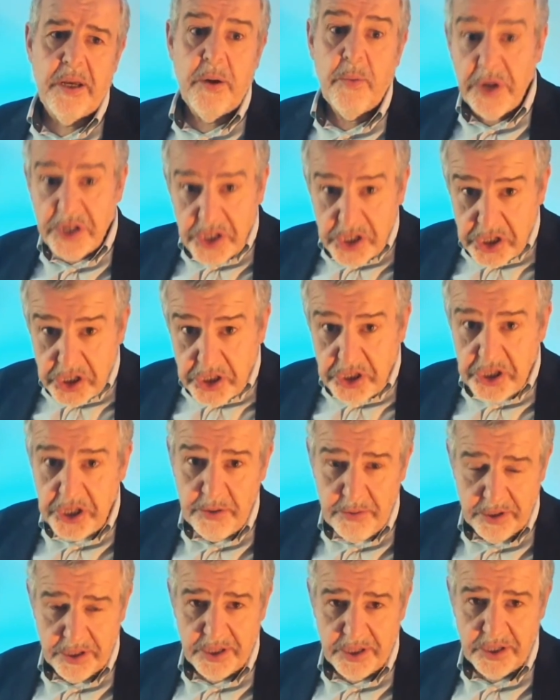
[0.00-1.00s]
We're
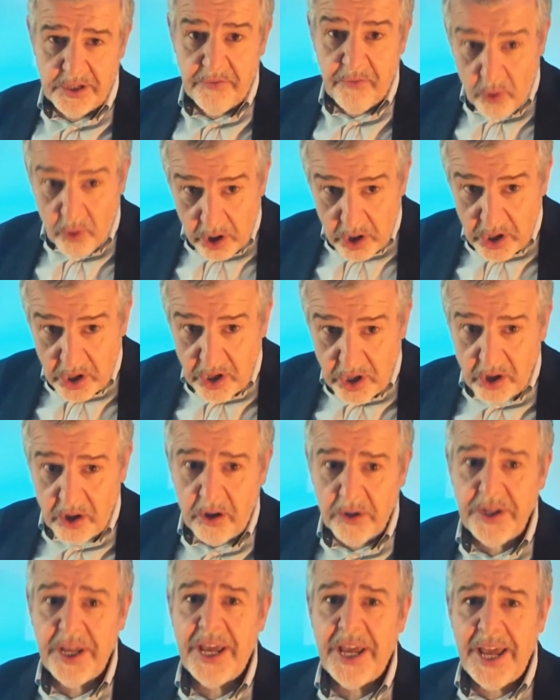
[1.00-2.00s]
stewards of what
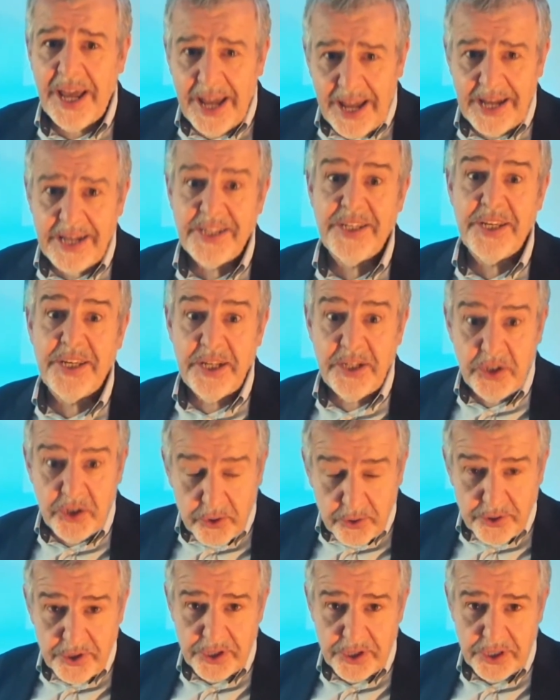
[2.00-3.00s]
God has
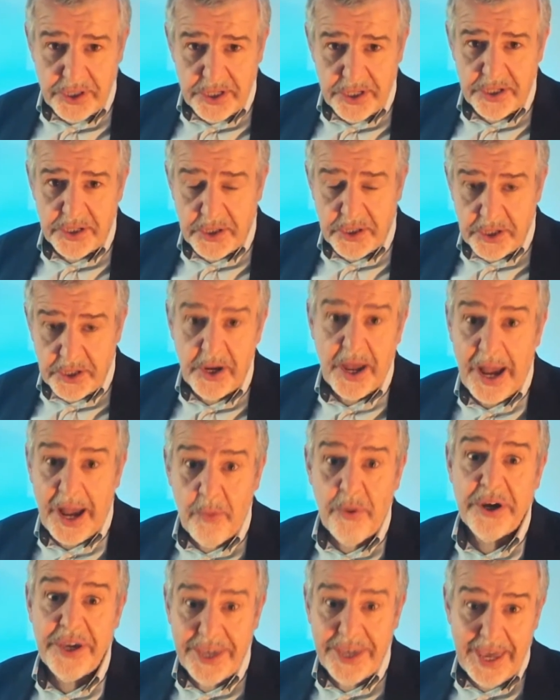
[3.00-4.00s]
entrusted to
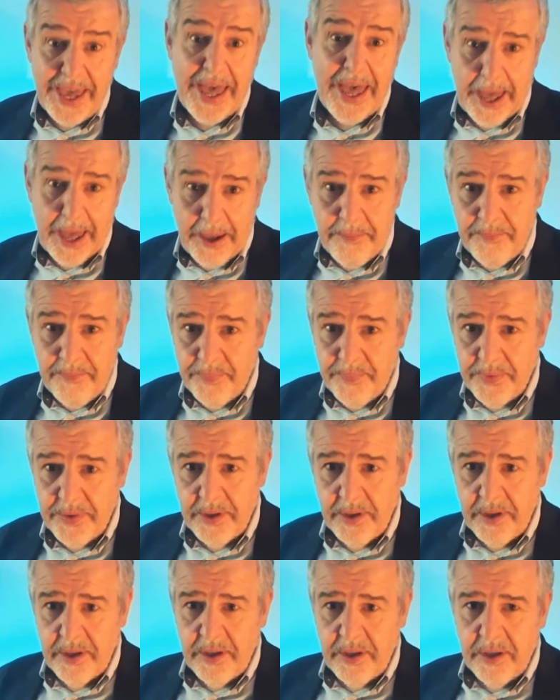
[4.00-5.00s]
our care.
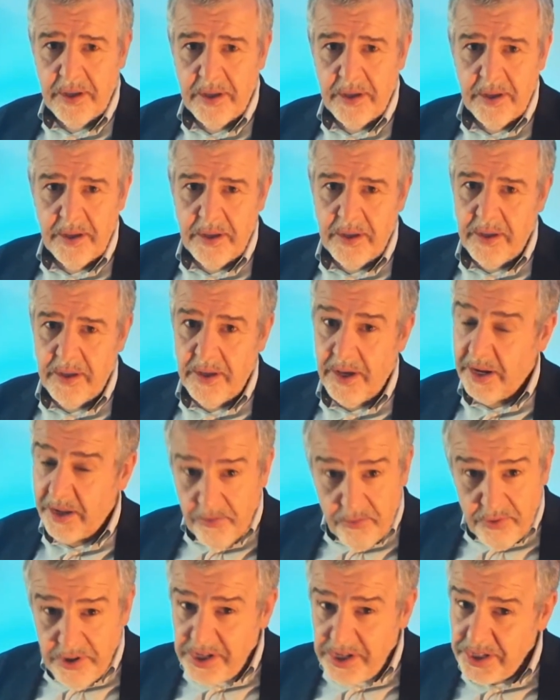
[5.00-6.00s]
And
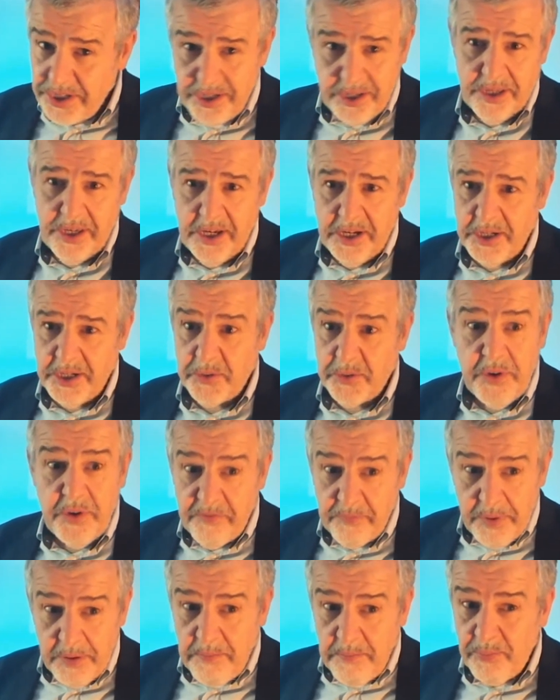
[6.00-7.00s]
in recent years,
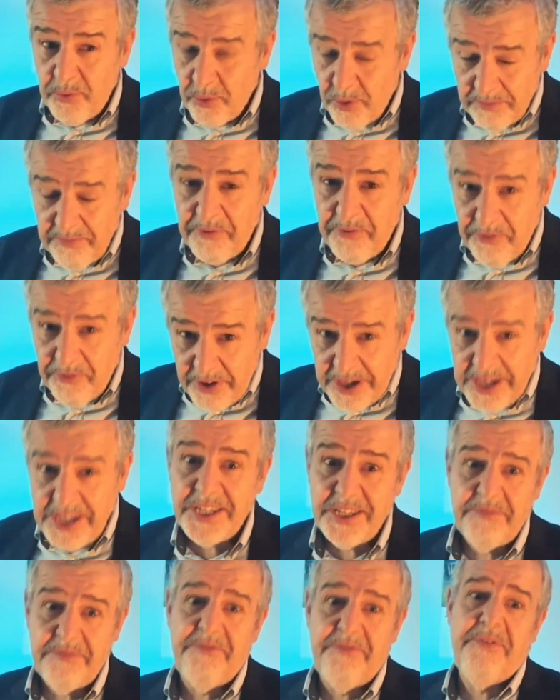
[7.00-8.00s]
we've been brought
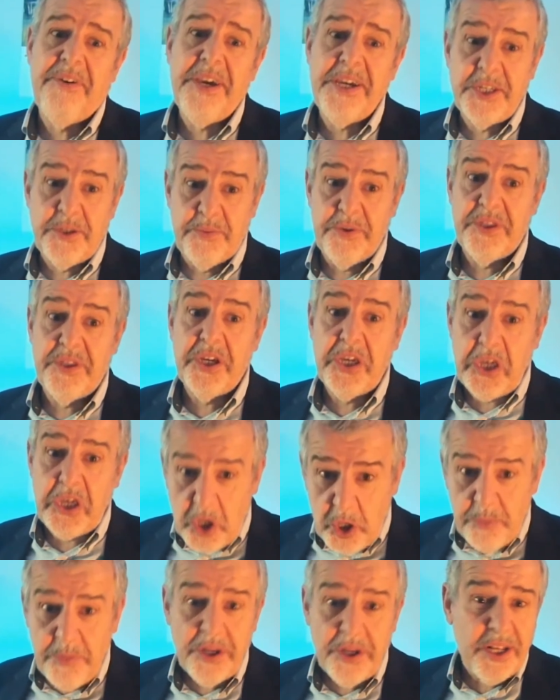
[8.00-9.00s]
face to face with the
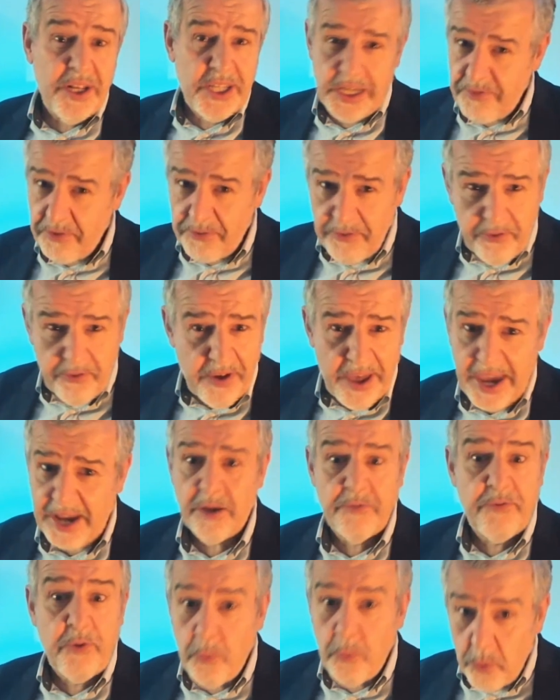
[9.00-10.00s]
cumulative
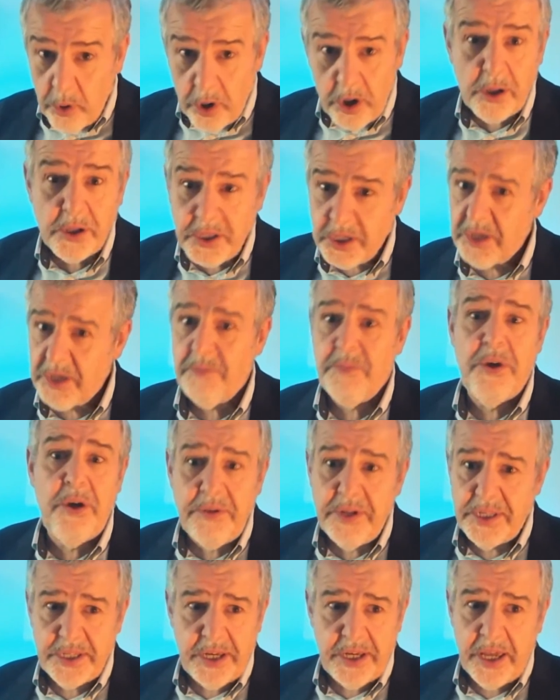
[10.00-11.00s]
effect of a world
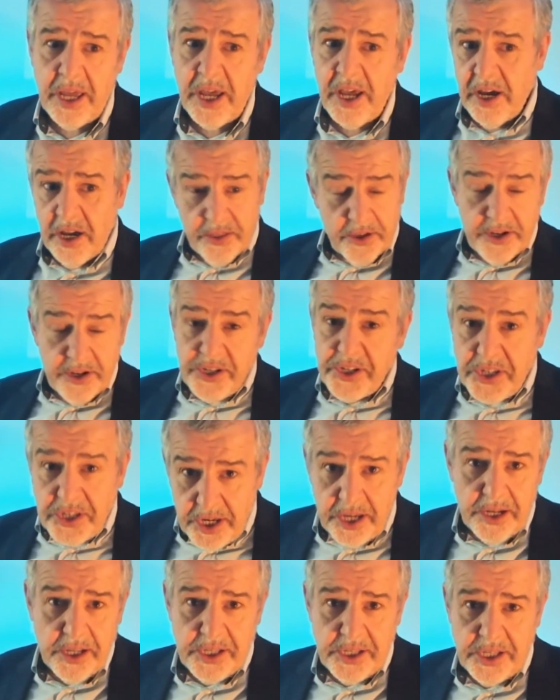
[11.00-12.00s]
community that has
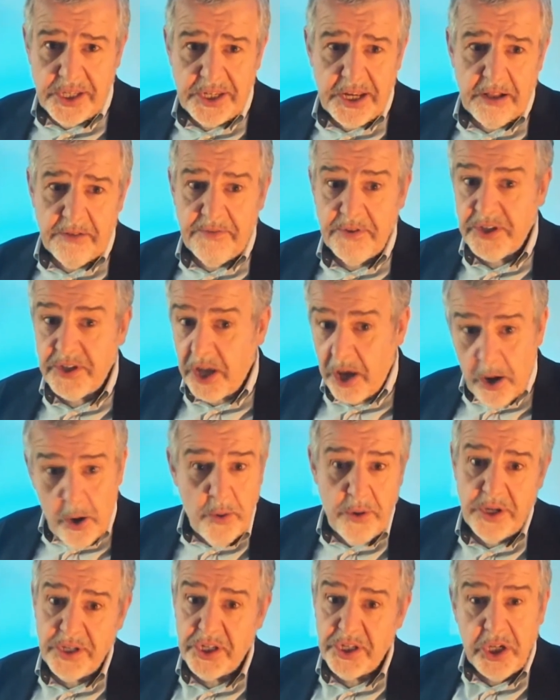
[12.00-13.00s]
seen itself as
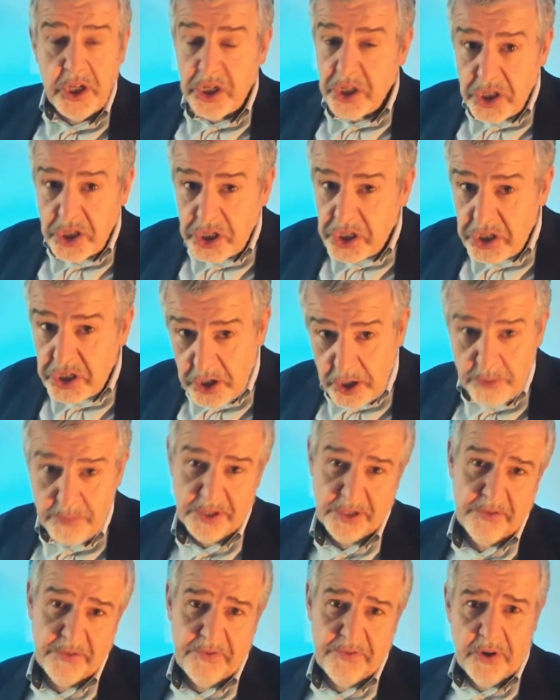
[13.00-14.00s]
owners and
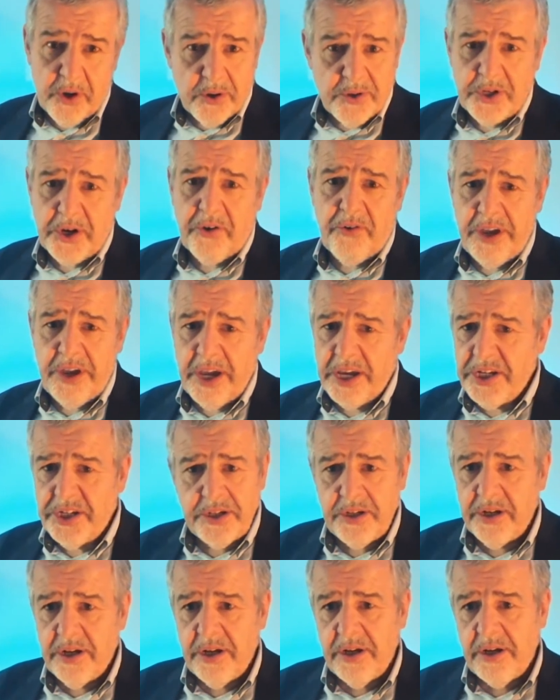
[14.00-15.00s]
consumers of God's
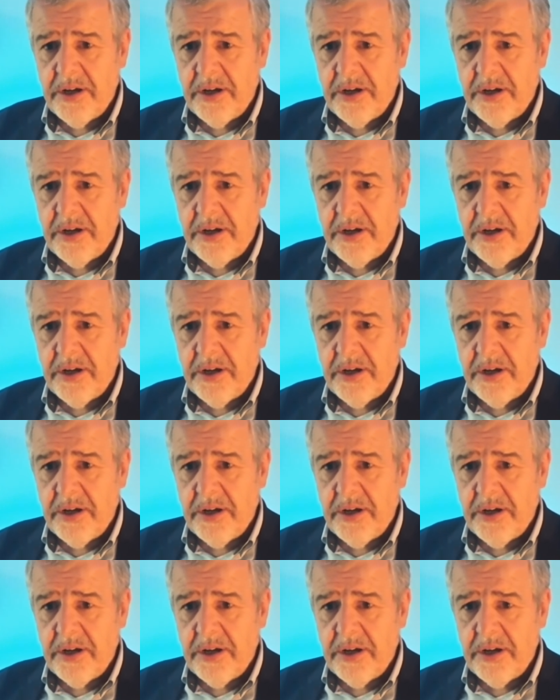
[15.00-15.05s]
creation,